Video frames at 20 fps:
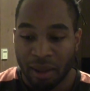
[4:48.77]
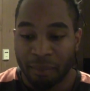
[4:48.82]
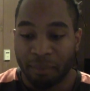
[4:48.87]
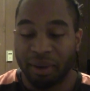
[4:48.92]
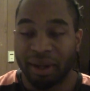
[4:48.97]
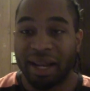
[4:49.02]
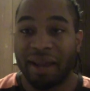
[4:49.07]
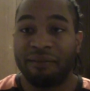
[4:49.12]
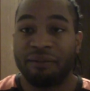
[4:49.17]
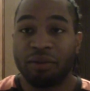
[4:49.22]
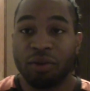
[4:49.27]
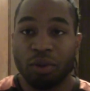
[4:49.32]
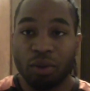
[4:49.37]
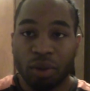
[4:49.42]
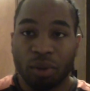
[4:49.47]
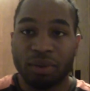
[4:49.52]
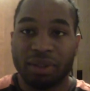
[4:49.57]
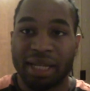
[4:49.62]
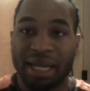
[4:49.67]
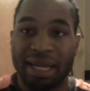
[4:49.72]
but if you
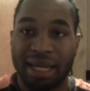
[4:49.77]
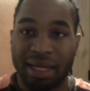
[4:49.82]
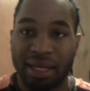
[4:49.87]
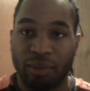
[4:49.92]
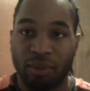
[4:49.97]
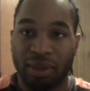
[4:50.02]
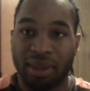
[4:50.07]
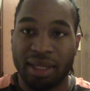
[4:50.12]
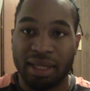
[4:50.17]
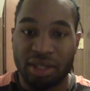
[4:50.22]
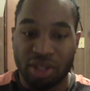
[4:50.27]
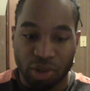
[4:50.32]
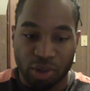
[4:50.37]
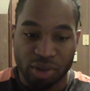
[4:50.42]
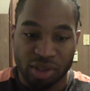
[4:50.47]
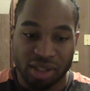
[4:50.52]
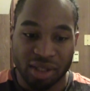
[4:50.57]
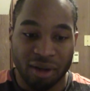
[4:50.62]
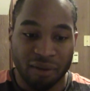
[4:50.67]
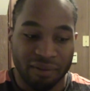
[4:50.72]
don't take it within
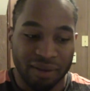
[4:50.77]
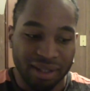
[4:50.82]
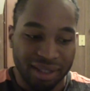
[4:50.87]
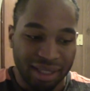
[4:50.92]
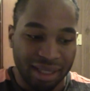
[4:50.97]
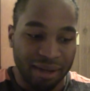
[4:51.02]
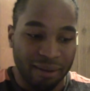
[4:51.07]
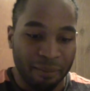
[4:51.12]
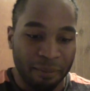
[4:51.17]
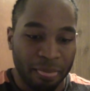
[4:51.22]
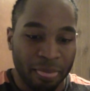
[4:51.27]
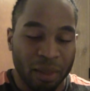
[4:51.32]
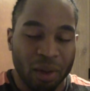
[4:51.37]
yourself and get